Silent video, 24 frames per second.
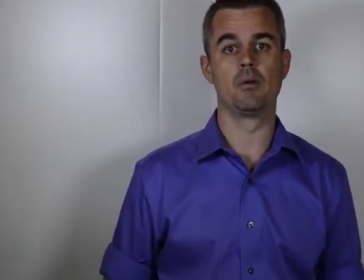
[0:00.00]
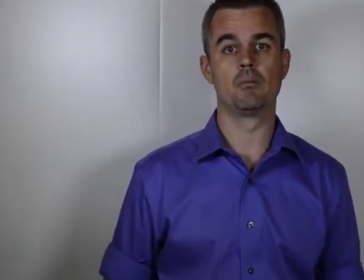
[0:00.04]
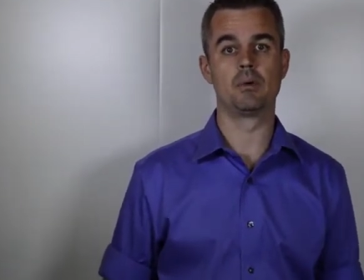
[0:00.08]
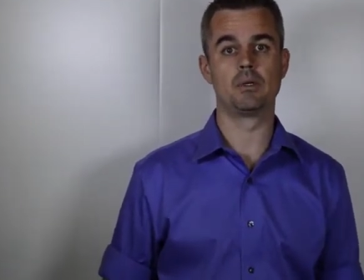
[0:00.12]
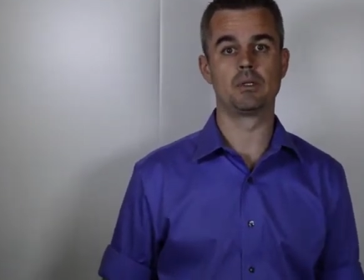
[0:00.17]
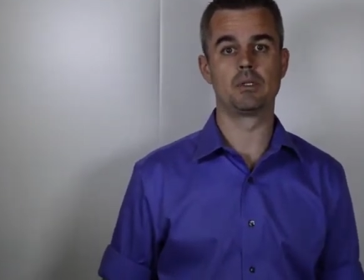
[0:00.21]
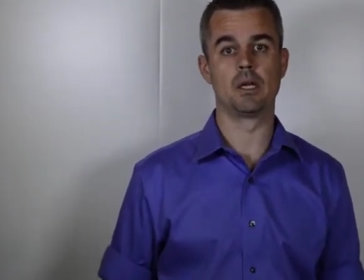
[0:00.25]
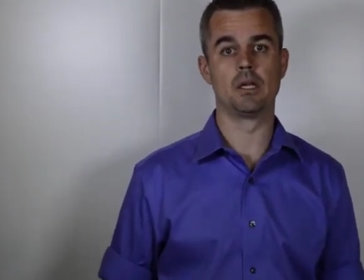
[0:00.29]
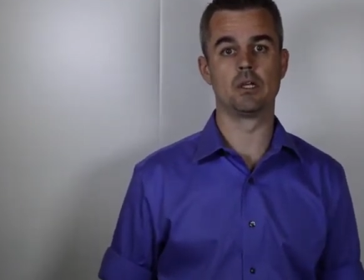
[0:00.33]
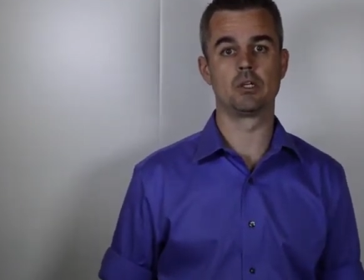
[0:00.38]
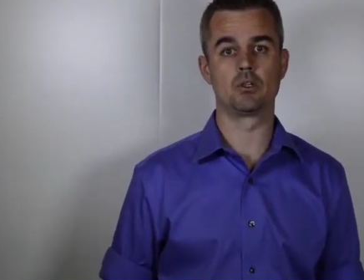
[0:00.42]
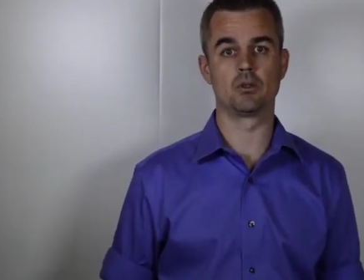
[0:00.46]
the
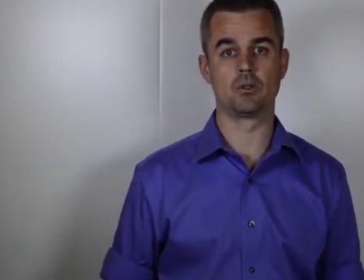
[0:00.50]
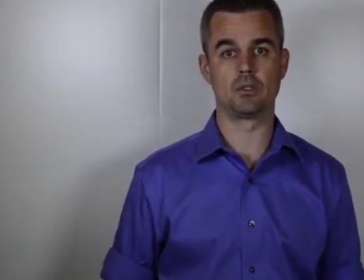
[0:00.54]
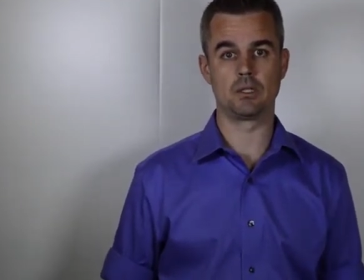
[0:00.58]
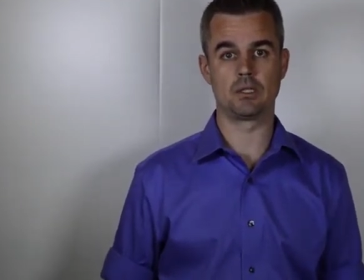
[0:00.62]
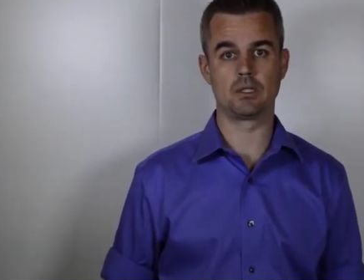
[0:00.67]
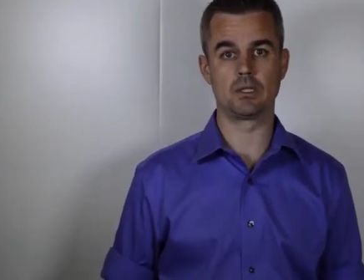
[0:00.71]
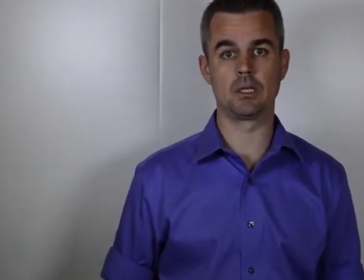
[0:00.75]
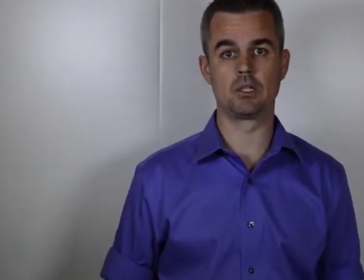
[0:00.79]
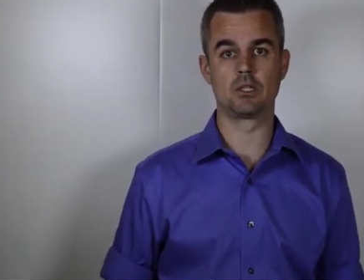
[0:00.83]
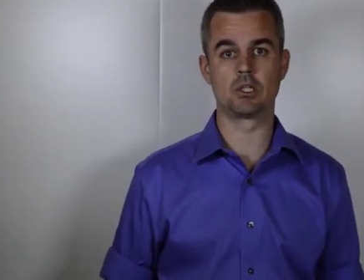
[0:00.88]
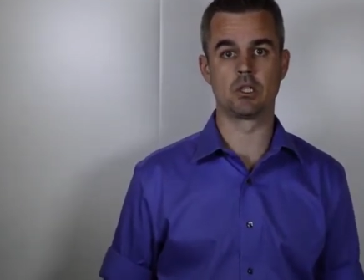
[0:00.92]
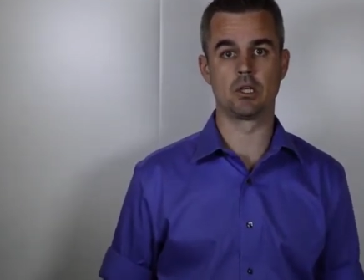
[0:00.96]
potential
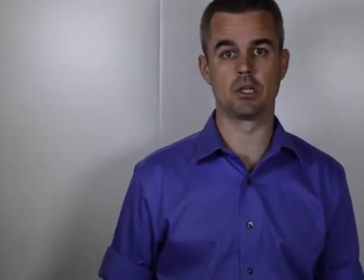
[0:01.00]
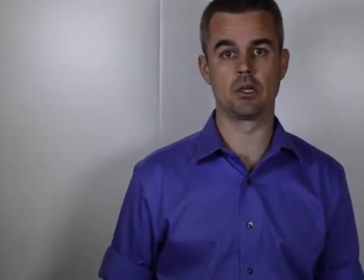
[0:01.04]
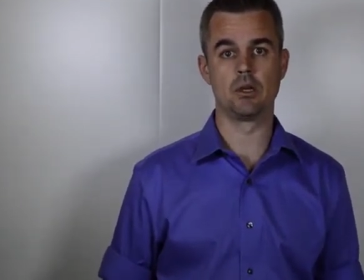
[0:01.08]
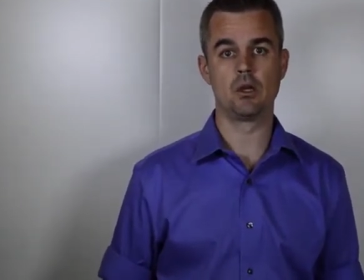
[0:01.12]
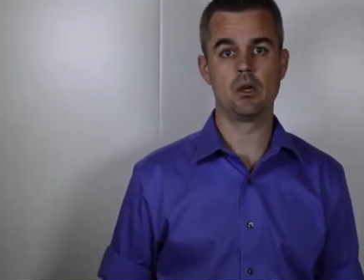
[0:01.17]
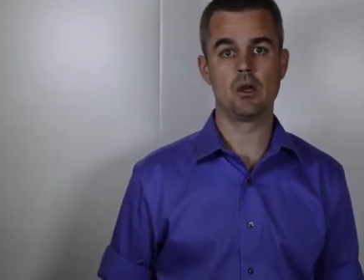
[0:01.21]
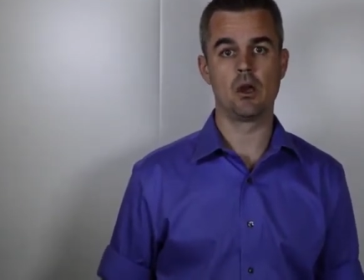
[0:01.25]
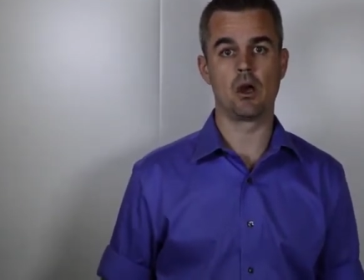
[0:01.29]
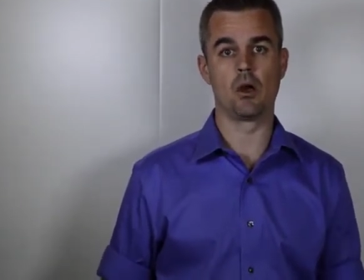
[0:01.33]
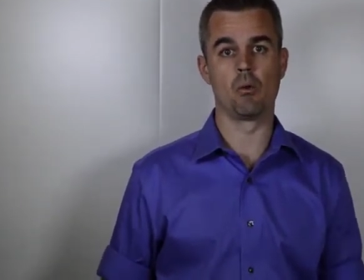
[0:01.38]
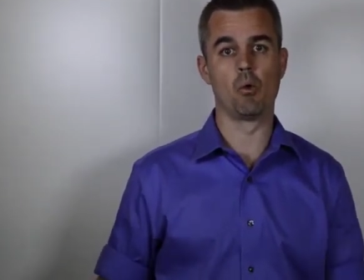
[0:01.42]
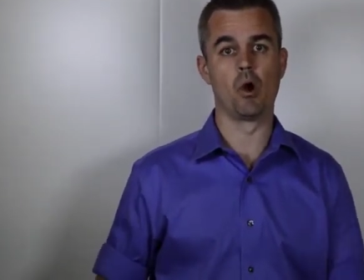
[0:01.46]
decision
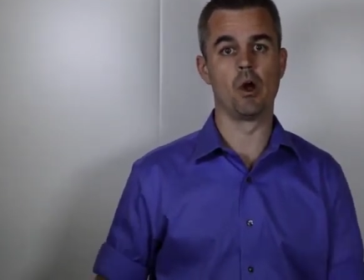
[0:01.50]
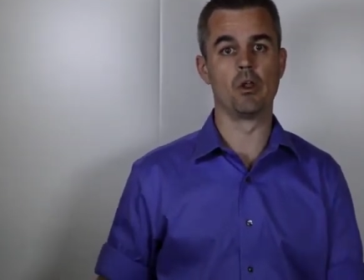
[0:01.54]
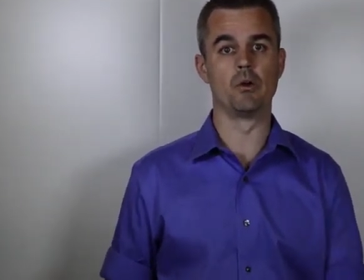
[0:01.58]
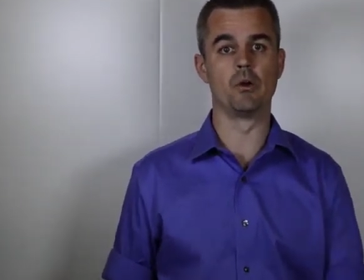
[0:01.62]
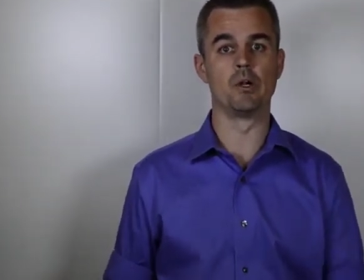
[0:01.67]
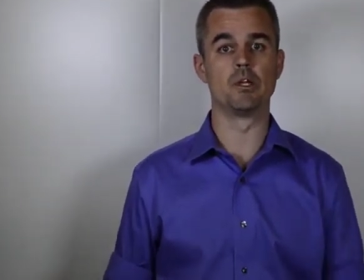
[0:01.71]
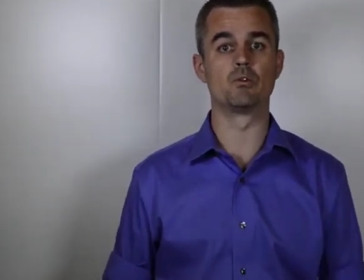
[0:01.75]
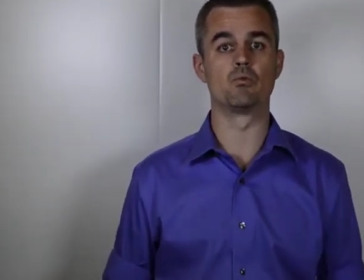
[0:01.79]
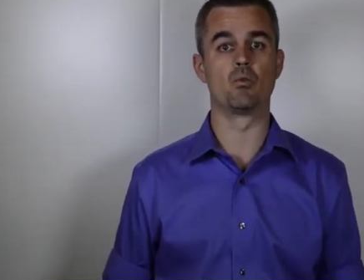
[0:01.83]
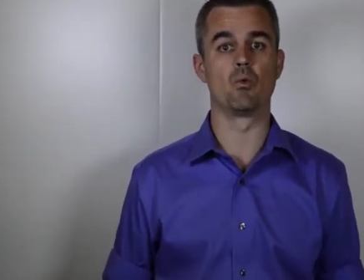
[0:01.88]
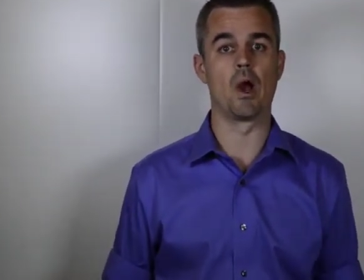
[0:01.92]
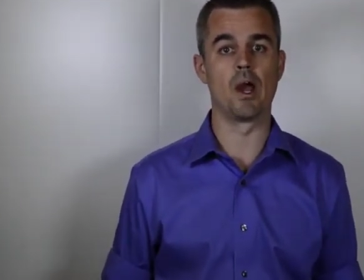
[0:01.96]
on whether
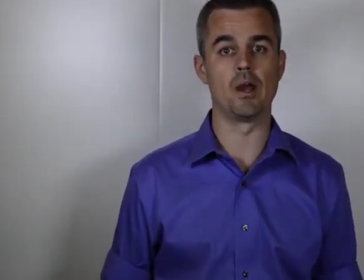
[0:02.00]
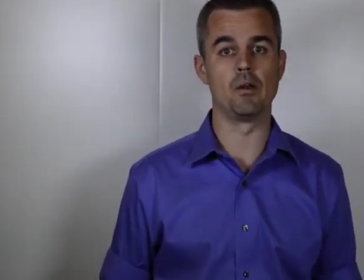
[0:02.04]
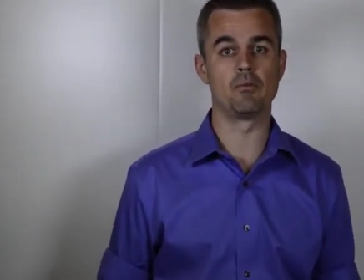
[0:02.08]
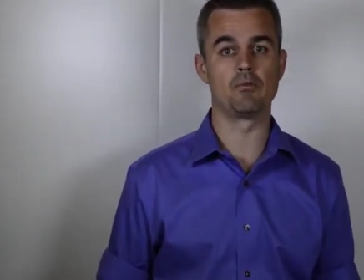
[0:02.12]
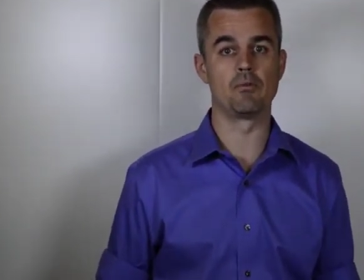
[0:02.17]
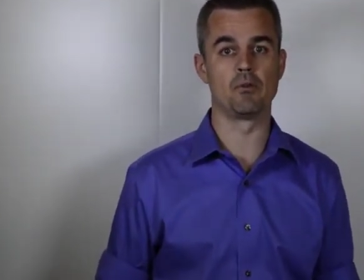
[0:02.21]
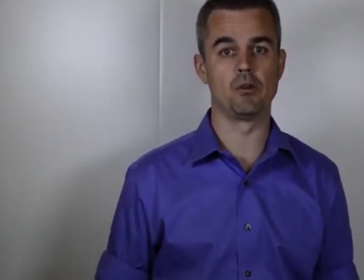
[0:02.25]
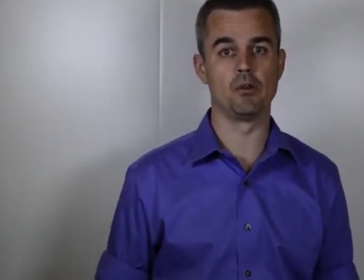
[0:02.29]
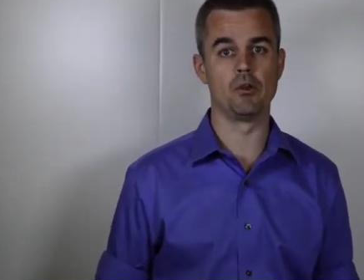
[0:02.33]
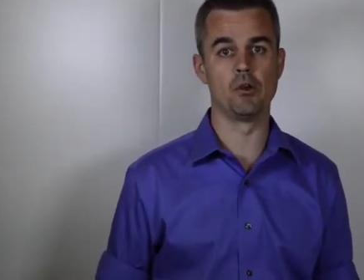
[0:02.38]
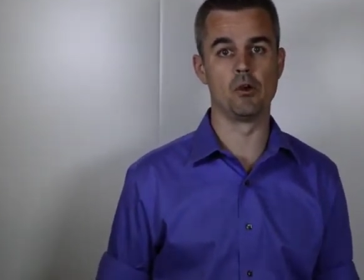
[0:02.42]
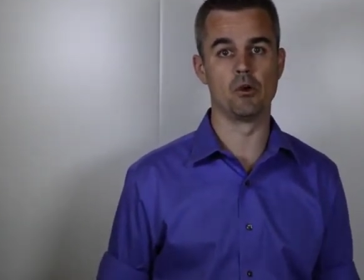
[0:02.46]
it's right
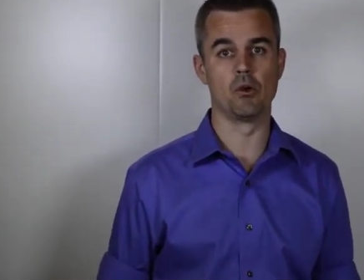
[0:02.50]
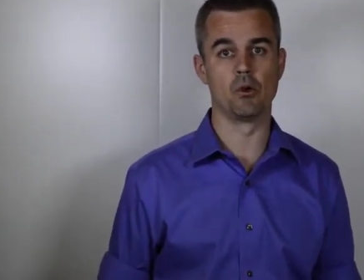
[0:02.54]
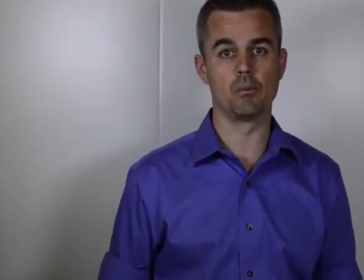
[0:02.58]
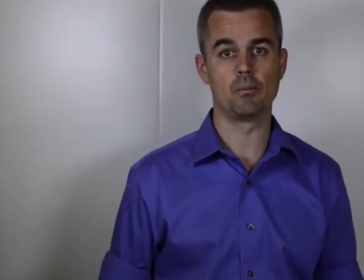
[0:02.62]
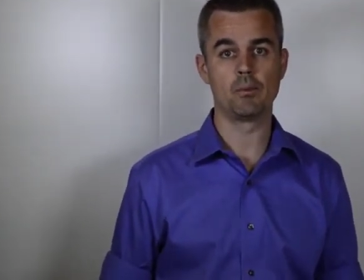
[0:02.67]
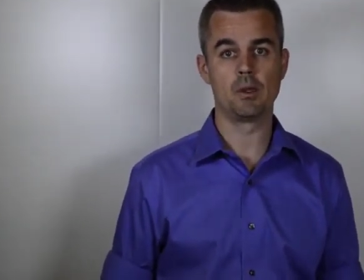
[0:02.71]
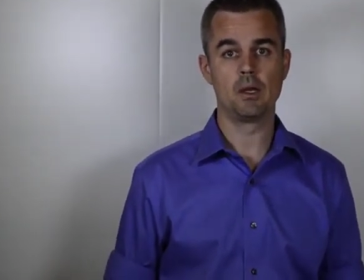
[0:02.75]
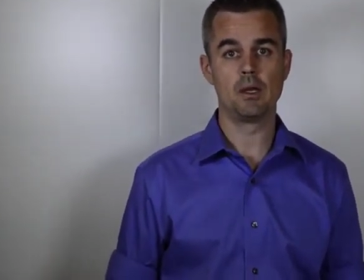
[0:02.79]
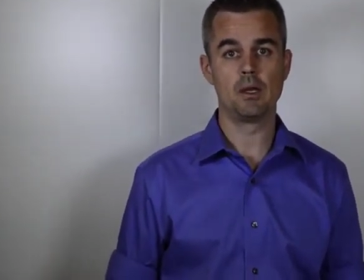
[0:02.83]
for you.